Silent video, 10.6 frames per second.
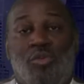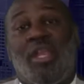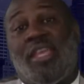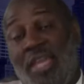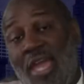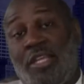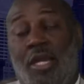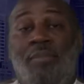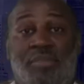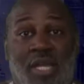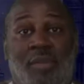Well, they can
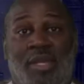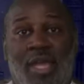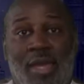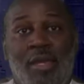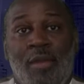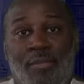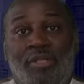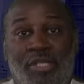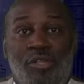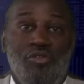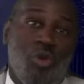come tell me that, but
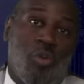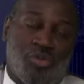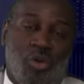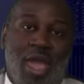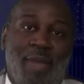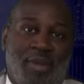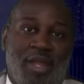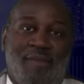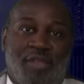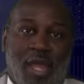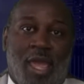then you know what's going to happen
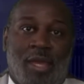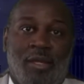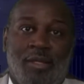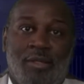after that.